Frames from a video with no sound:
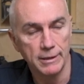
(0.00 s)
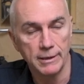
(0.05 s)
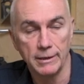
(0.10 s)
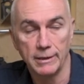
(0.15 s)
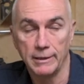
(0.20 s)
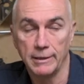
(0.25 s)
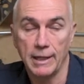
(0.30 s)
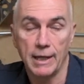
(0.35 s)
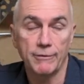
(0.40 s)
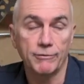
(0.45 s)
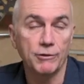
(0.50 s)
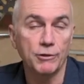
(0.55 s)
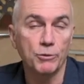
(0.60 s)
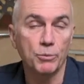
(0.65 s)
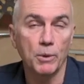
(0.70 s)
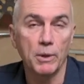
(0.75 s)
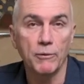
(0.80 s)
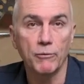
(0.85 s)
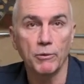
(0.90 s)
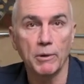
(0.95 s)
And after
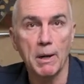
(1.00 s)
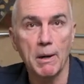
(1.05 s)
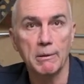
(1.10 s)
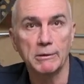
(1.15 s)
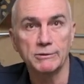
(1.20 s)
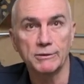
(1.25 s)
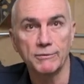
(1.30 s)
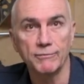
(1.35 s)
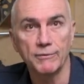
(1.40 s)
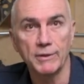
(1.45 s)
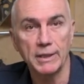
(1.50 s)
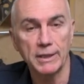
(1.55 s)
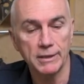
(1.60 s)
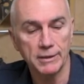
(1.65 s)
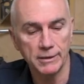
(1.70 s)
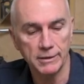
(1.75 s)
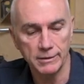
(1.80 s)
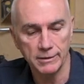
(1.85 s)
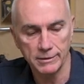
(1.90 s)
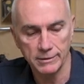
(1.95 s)
twenty-four hours in
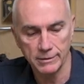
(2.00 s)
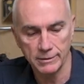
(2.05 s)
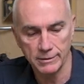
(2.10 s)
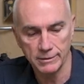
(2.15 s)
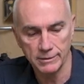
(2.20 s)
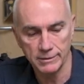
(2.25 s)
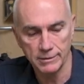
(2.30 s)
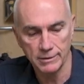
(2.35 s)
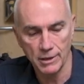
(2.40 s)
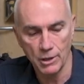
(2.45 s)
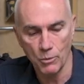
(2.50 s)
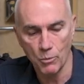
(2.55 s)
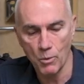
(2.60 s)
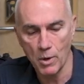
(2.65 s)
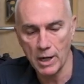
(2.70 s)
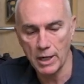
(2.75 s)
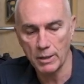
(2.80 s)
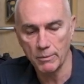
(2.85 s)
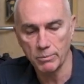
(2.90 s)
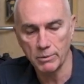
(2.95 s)
vinegar, a
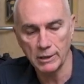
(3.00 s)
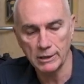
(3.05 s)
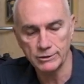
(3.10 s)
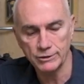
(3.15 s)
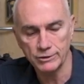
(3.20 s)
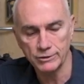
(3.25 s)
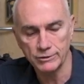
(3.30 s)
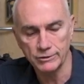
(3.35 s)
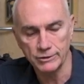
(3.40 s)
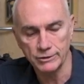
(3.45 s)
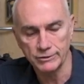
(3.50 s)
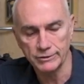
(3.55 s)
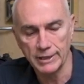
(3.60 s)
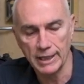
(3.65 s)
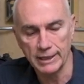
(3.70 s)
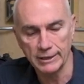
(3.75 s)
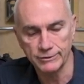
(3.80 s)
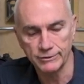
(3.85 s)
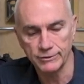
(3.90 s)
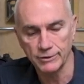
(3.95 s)
wire brush just
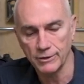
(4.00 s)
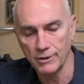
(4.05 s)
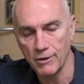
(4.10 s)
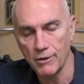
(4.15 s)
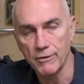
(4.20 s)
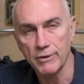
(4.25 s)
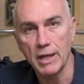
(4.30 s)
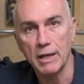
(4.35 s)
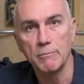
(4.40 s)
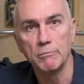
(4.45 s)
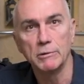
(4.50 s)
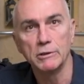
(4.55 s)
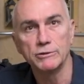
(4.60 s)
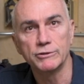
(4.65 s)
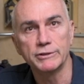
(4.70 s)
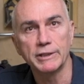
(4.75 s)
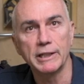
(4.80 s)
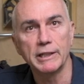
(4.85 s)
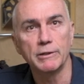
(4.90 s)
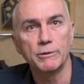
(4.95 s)
takes all that mill
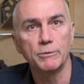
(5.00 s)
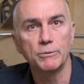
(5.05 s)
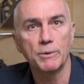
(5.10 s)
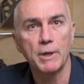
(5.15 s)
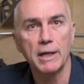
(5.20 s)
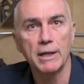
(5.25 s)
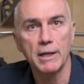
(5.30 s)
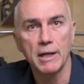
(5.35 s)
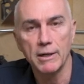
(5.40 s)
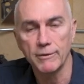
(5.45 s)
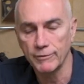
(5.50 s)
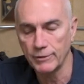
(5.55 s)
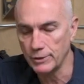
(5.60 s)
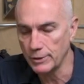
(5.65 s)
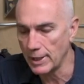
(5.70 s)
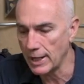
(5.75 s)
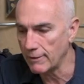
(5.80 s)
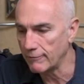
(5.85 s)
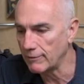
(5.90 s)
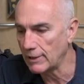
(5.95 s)
scale right off and
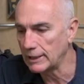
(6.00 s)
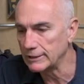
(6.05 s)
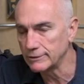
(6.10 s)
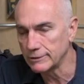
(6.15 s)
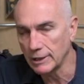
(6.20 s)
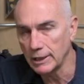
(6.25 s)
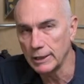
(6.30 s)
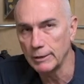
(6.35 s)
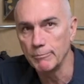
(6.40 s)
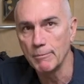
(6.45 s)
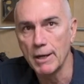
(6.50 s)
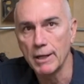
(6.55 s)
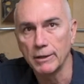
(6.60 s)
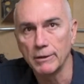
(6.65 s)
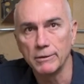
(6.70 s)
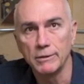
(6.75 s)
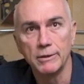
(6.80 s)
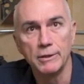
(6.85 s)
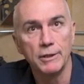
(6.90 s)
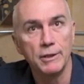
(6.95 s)
you have nice clean
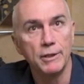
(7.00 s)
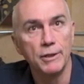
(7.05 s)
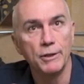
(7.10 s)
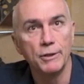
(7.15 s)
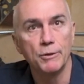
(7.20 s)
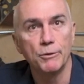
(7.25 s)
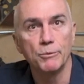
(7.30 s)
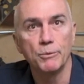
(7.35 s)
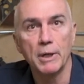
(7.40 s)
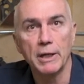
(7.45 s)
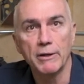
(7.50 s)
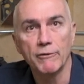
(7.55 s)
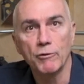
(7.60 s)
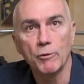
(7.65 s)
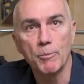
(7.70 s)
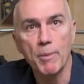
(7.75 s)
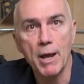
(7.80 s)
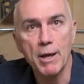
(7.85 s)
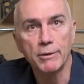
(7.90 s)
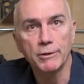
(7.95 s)
metal ready for
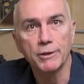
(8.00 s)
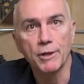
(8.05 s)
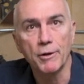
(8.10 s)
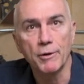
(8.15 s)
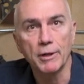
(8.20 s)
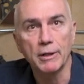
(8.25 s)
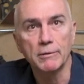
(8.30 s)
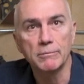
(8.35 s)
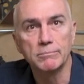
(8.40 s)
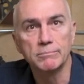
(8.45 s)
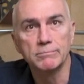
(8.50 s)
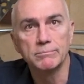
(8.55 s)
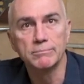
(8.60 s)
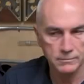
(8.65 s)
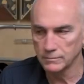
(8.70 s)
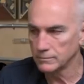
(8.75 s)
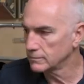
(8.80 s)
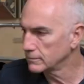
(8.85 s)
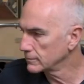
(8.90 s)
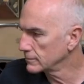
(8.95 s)
powder coating.
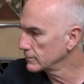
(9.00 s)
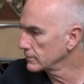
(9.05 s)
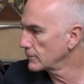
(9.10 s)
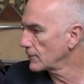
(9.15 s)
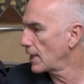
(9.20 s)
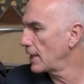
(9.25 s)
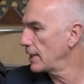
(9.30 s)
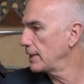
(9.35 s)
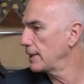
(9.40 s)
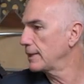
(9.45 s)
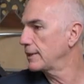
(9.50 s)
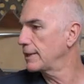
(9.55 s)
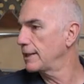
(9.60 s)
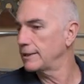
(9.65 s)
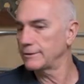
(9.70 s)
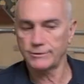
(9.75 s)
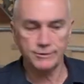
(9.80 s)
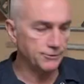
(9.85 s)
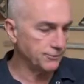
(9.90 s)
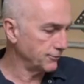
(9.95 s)
I need
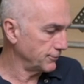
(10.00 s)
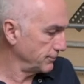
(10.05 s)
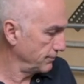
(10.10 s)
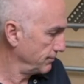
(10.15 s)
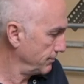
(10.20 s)
glasses.